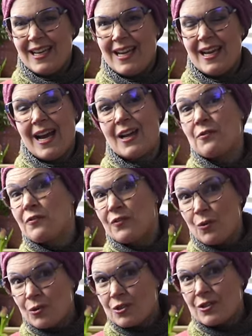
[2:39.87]

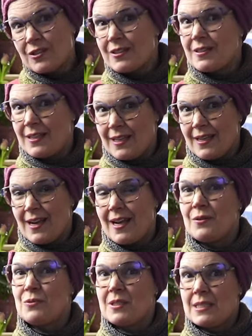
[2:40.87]
Unfortunately,
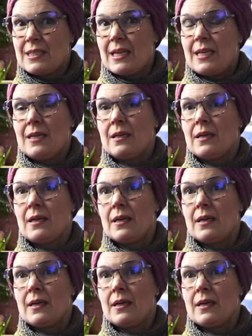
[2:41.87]
I would say